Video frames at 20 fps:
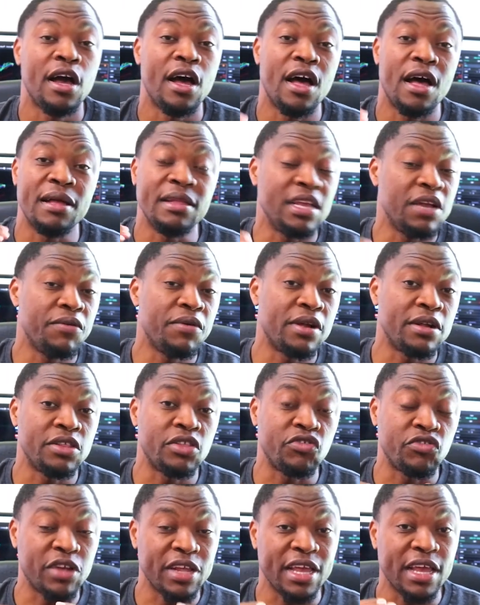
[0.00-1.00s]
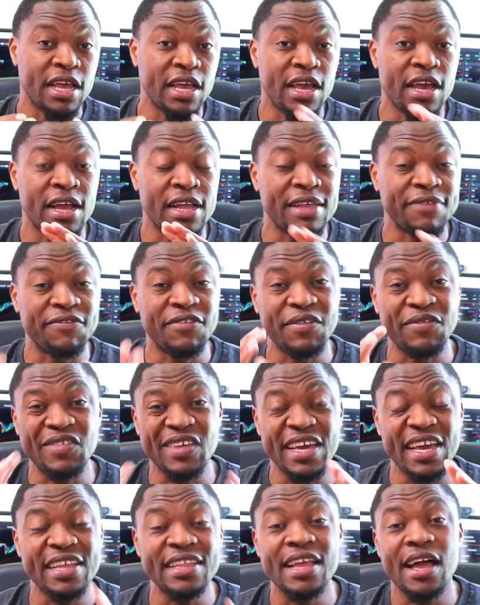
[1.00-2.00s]
uh, they were trading at
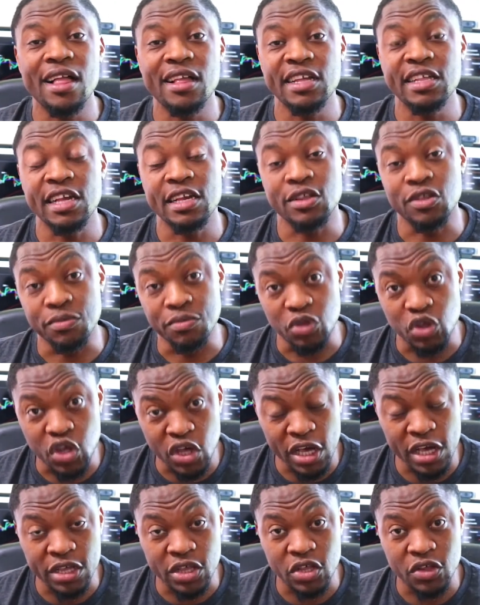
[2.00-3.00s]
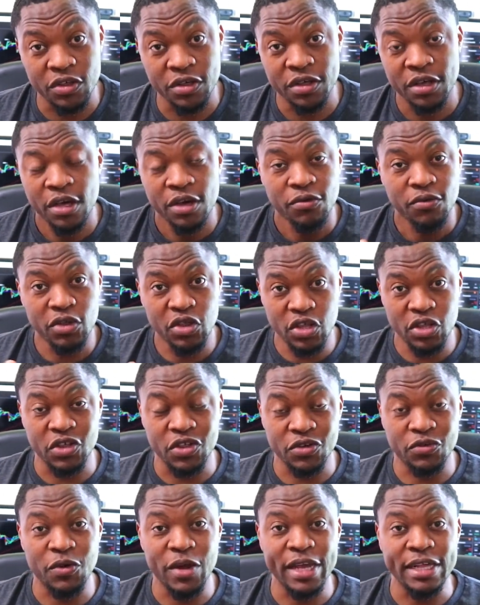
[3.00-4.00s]
$58 and some change, which
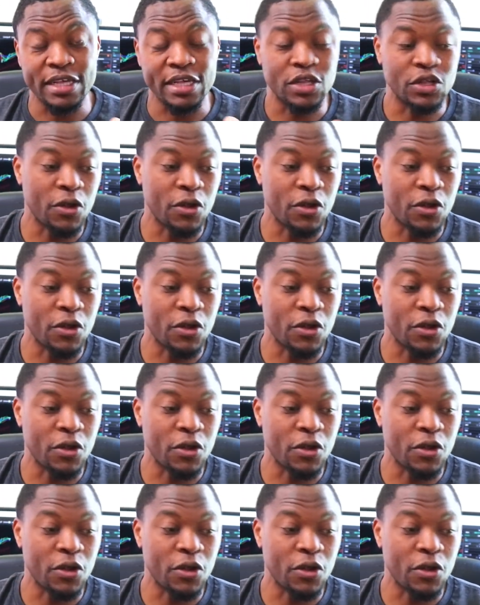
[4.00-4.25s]
is crazy.